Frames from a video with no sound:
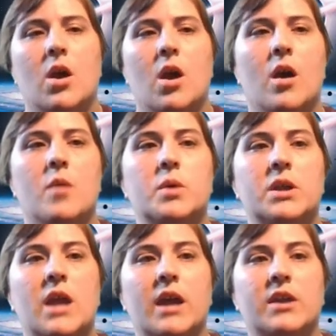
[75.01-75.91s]
But
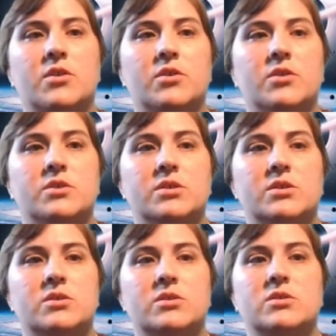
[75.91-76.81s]
I could
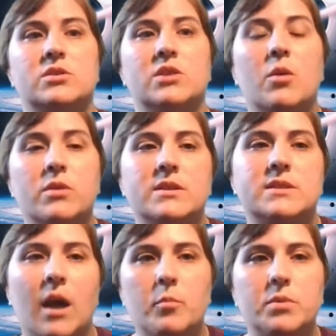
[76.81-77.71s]
lower the
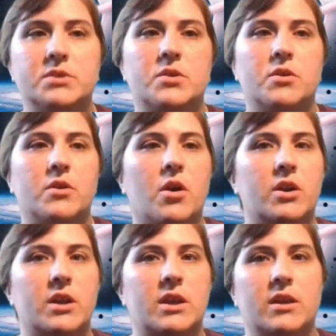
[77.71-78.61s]
temperature
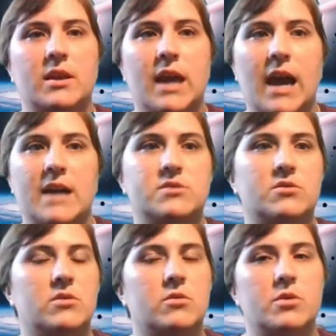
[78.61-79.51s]
on a gas
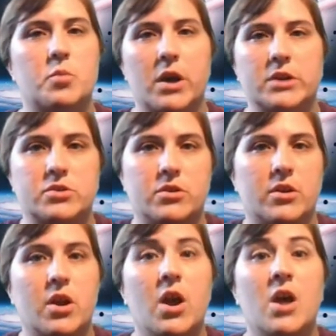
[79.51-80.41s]
or lower the pressure,
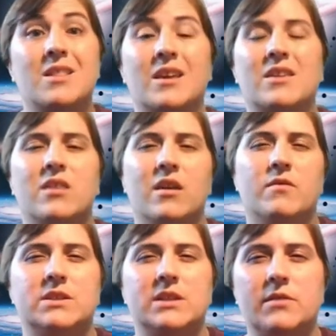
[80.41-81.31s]
like think of
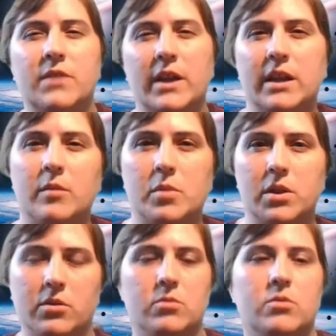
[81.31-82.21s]
a deflating
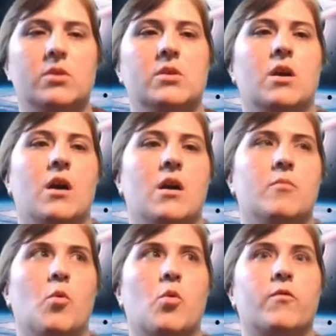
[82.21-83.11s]
balloon,
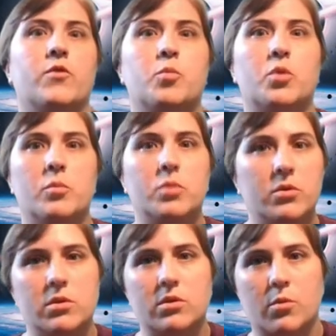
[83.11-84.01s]
or if you put a
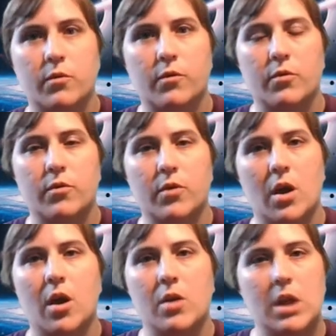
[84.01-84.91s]
balloon in
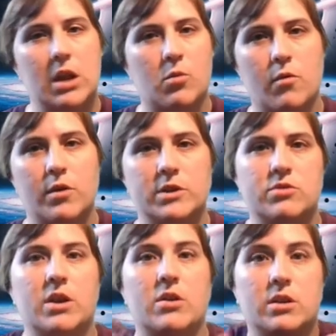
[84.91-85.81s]
a
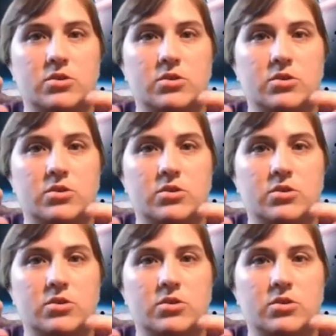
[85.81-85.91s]
refrigerator, it